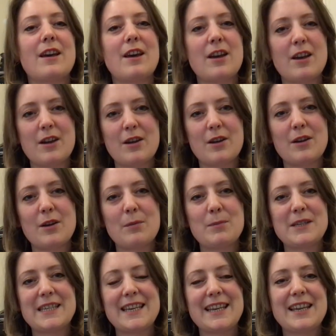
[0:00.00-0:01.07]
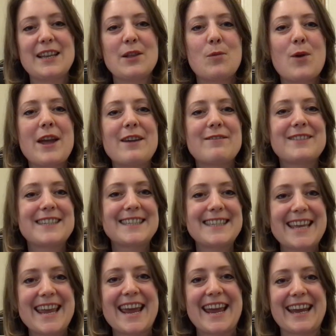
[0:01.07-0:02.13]
a particular way of
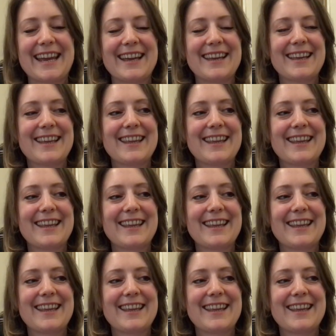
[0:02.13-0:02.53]
seeing,